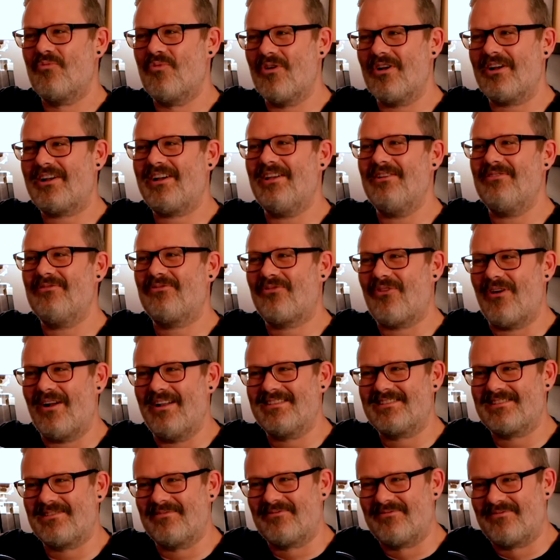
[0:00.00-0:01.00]
We're
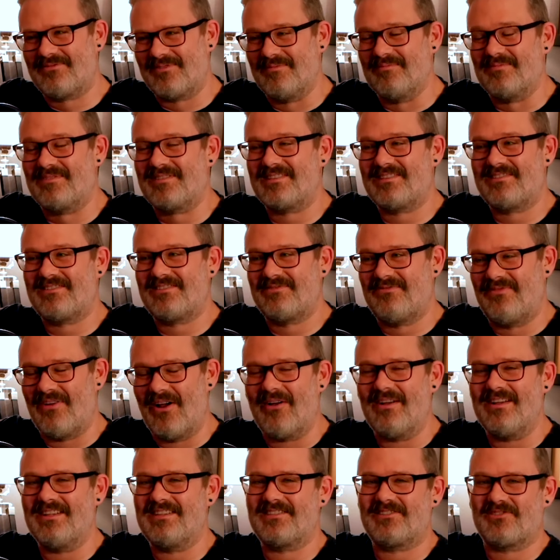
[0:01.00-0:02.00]
confronted some, some
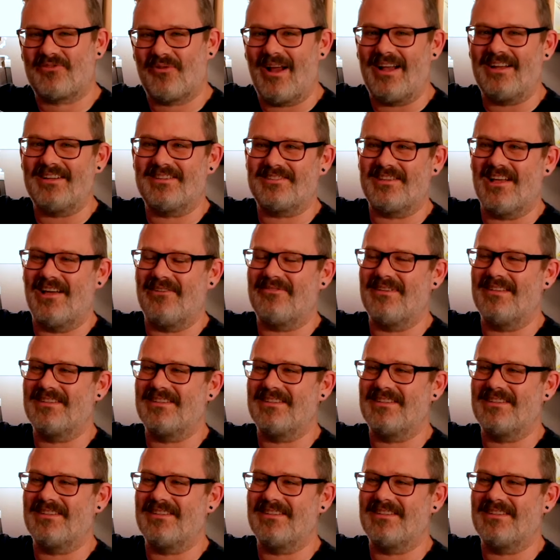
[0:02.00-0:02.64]
very strange stuff,